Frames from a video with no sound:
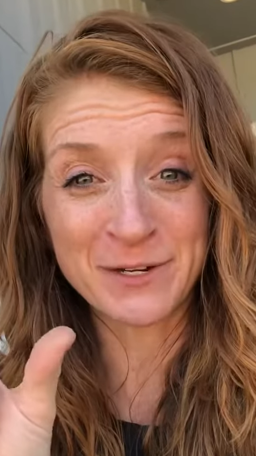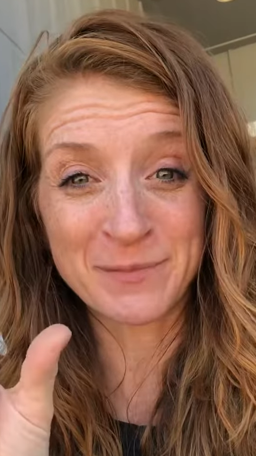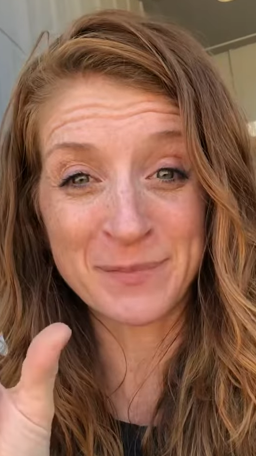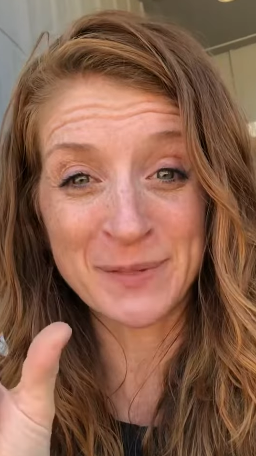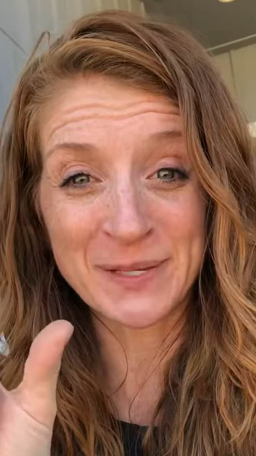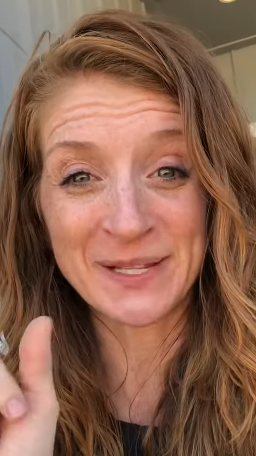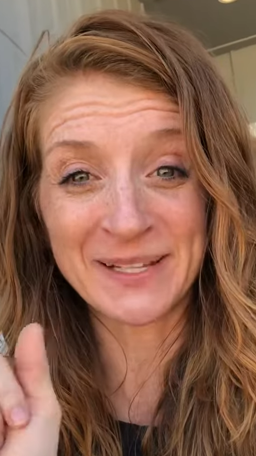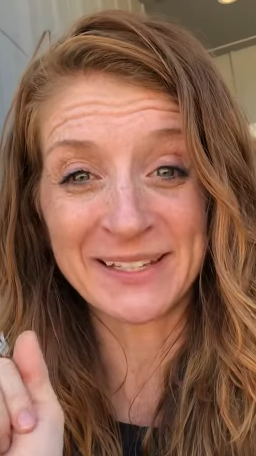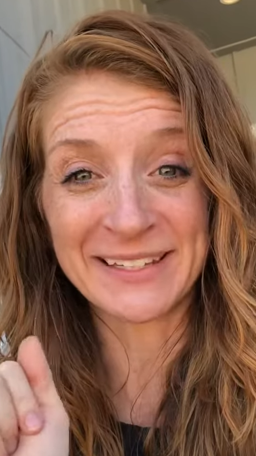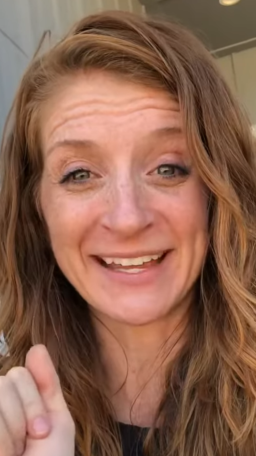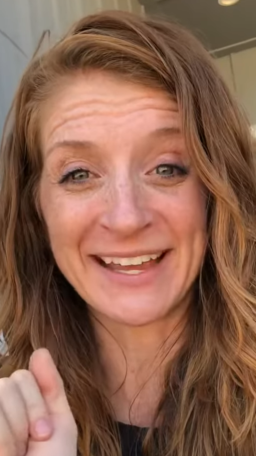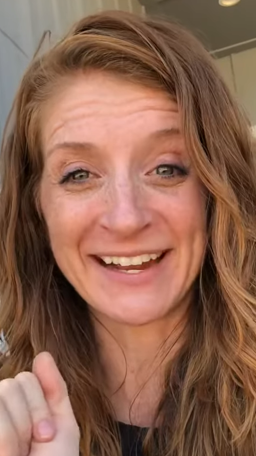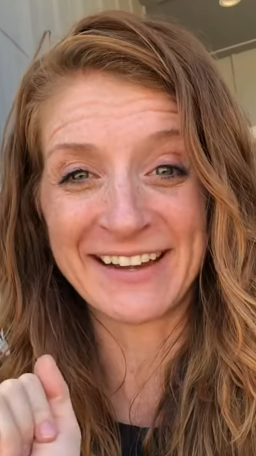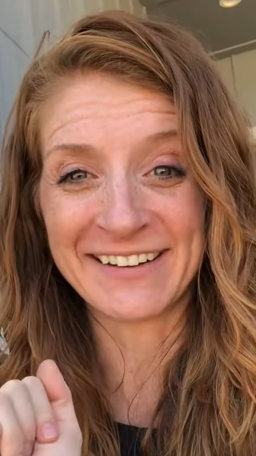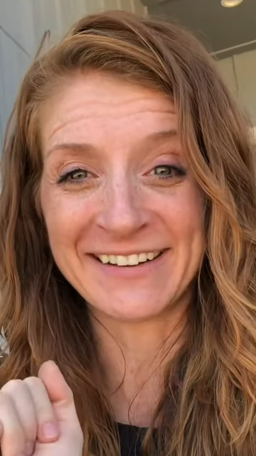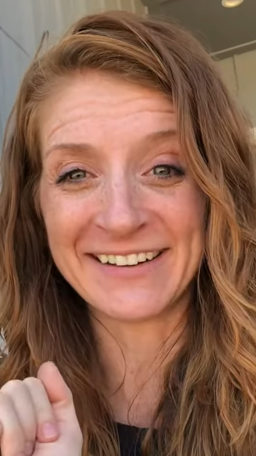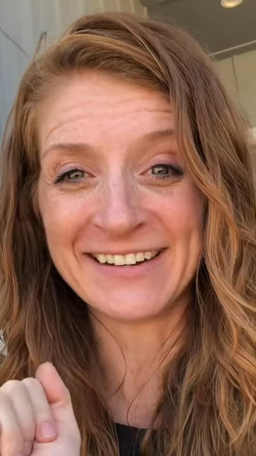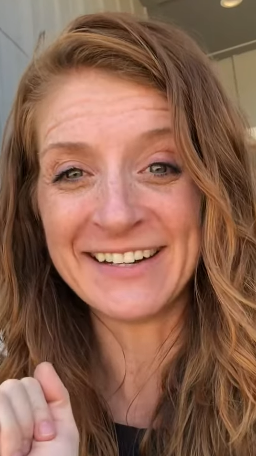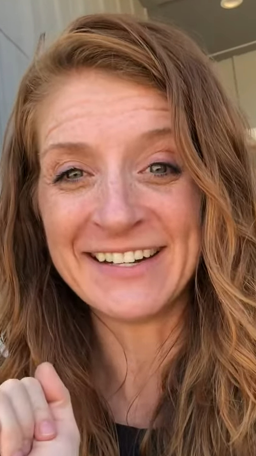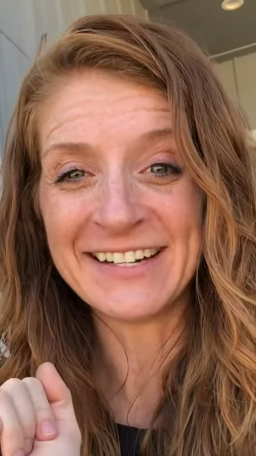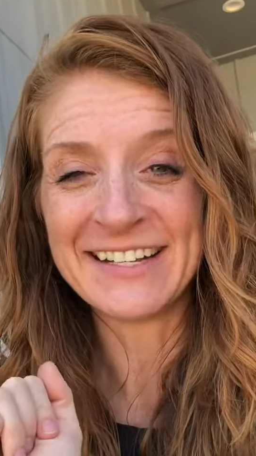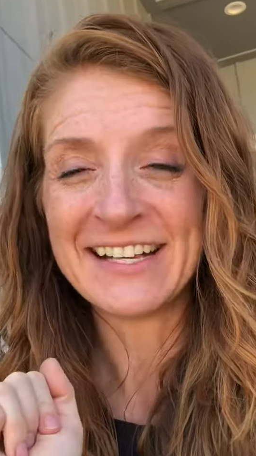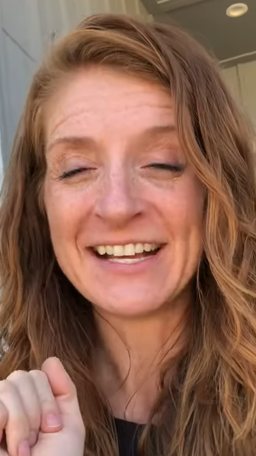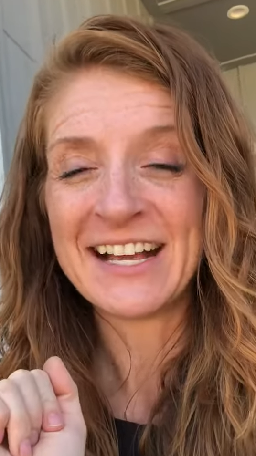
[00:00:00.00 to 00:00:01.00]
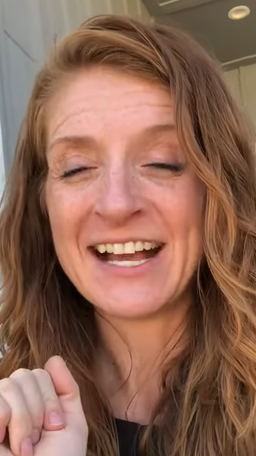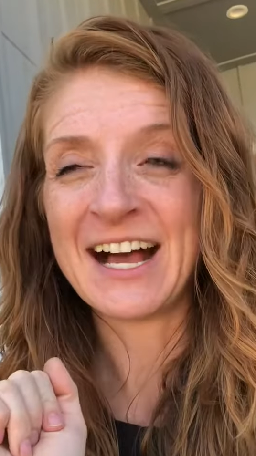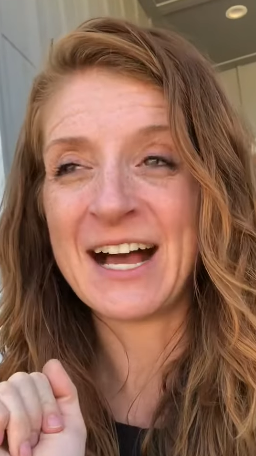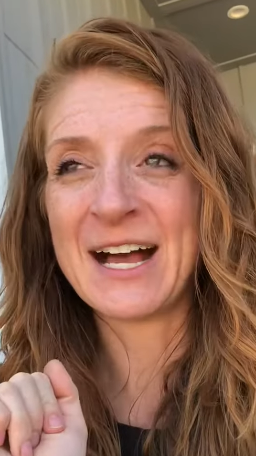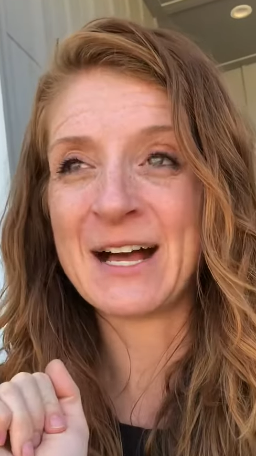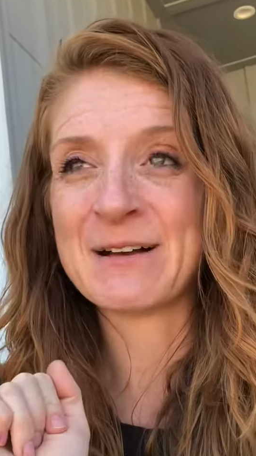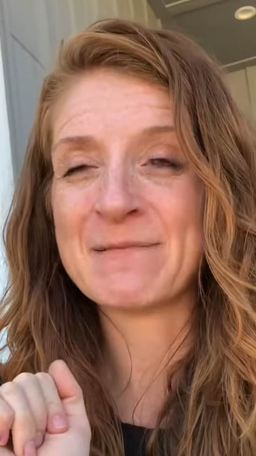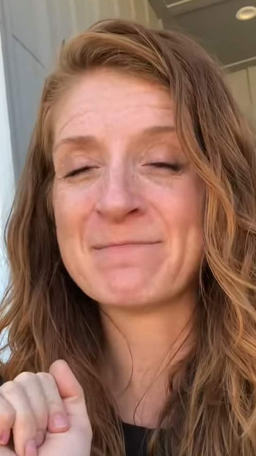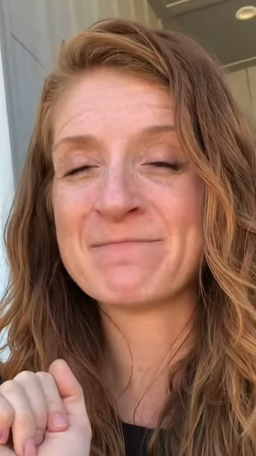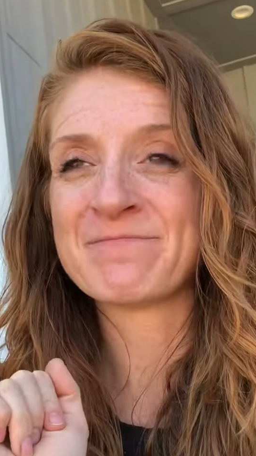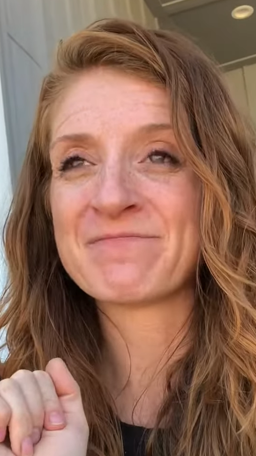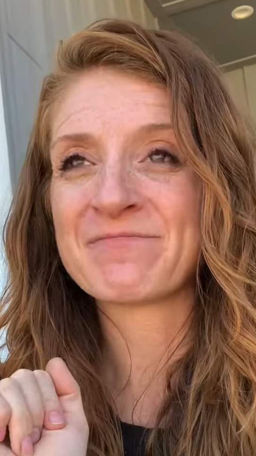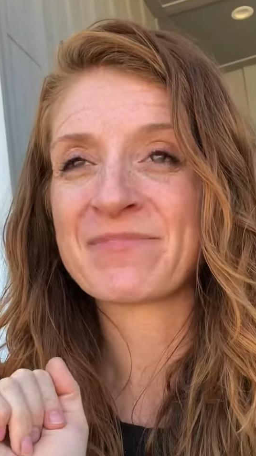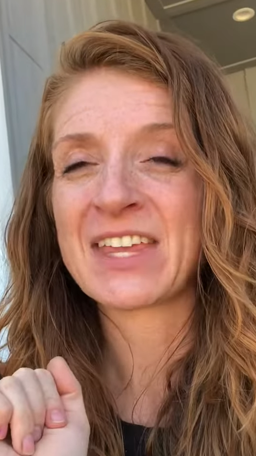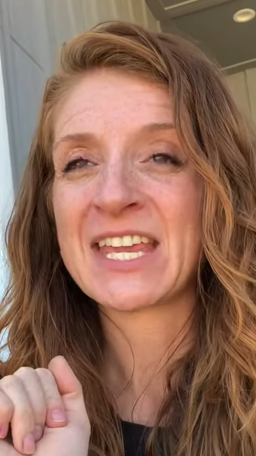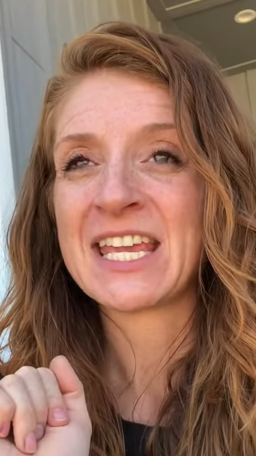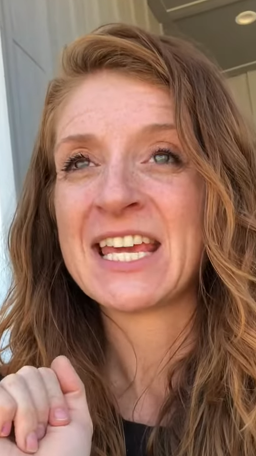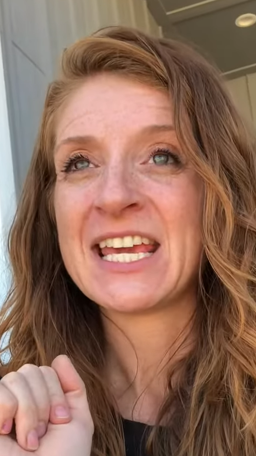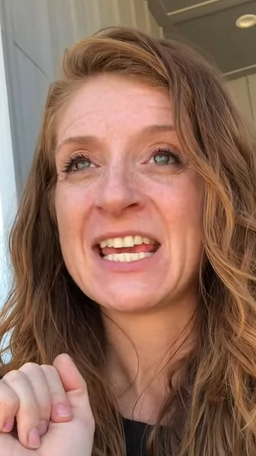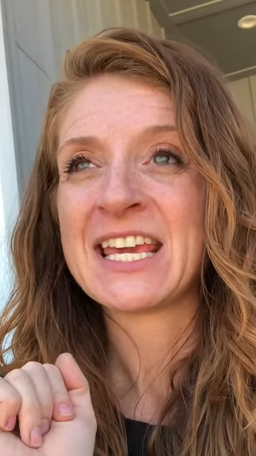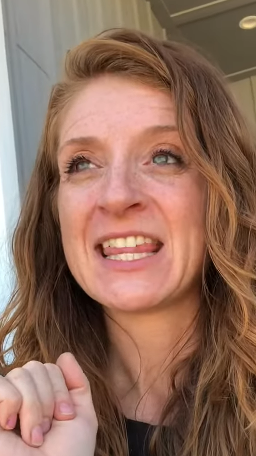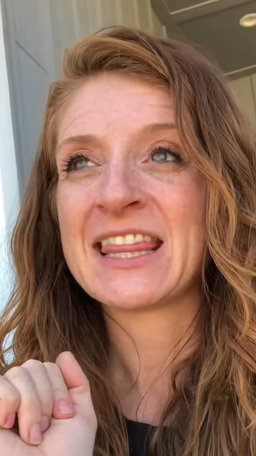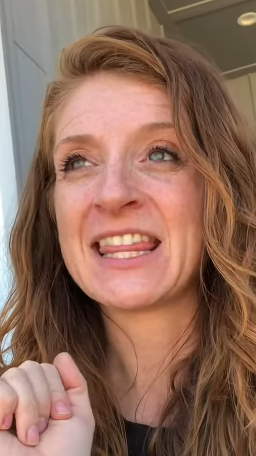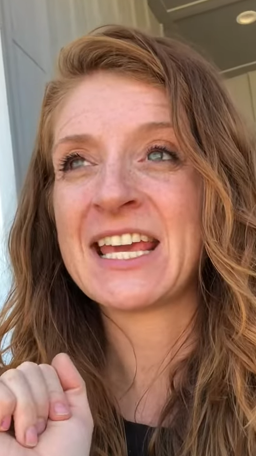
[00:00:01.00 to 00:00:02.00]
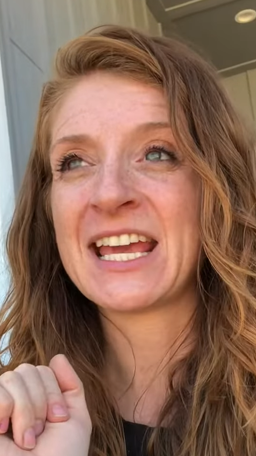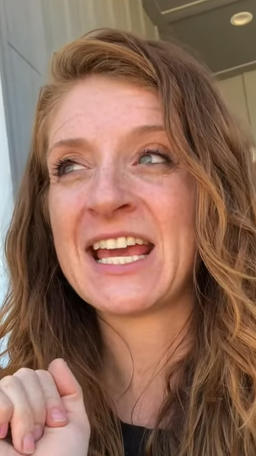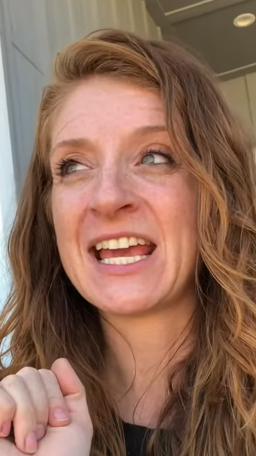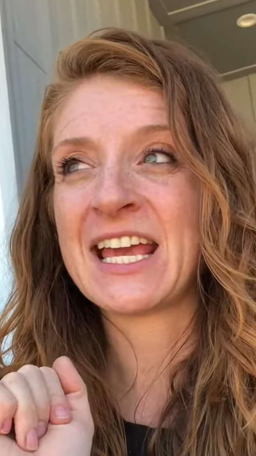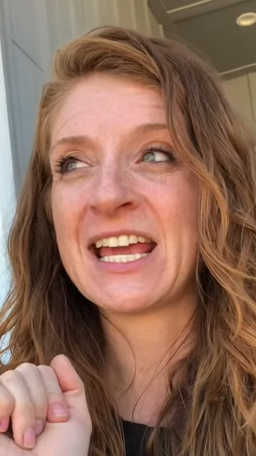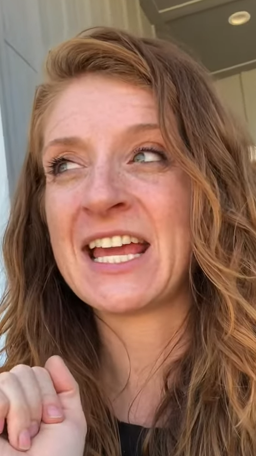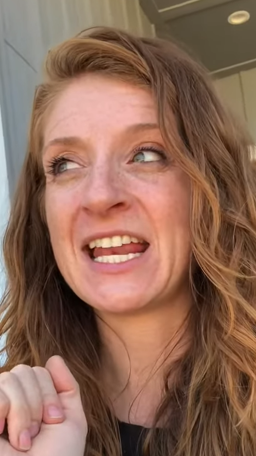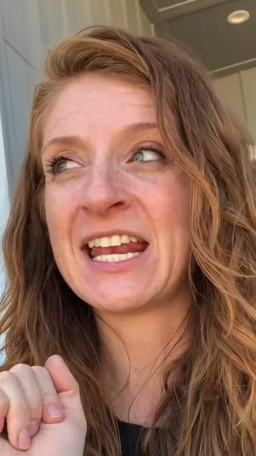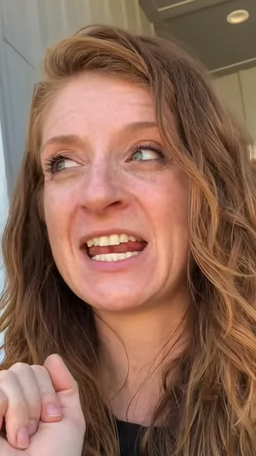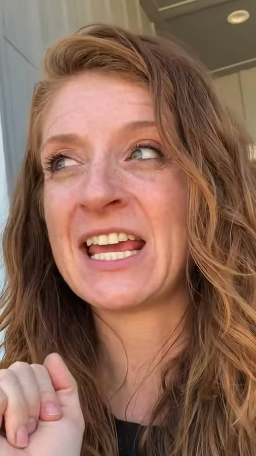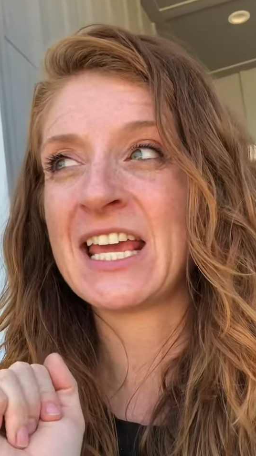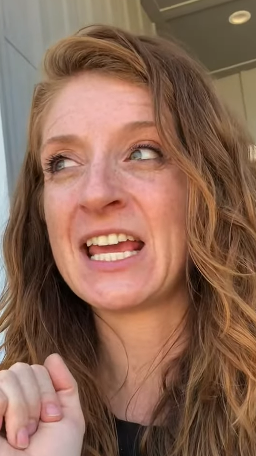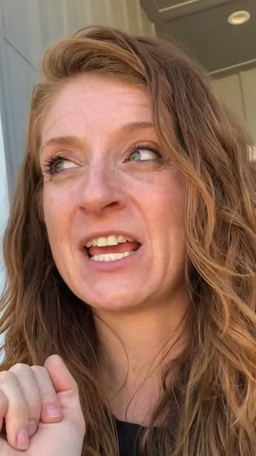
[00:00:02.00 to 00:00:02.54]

bill later, then